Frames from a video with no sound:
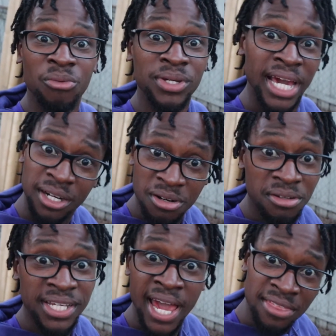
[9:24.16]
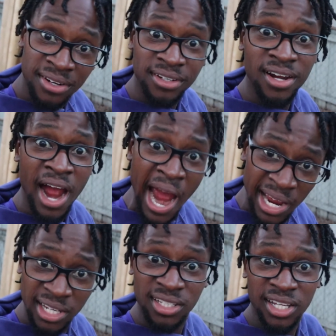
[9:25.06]
We gotta grow together, all
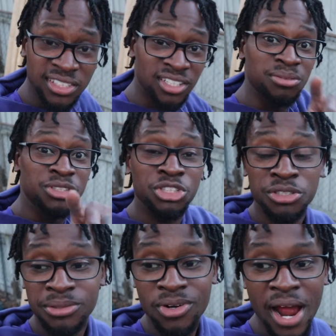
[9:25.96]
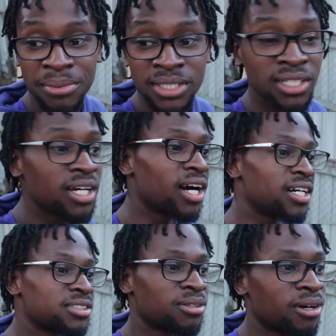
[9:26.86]
right? It starts with you subscribing,
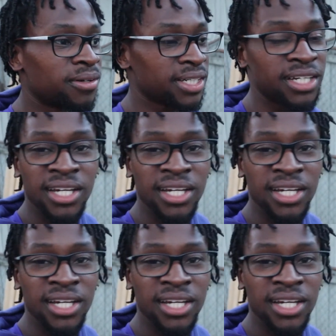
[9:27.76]
us growing.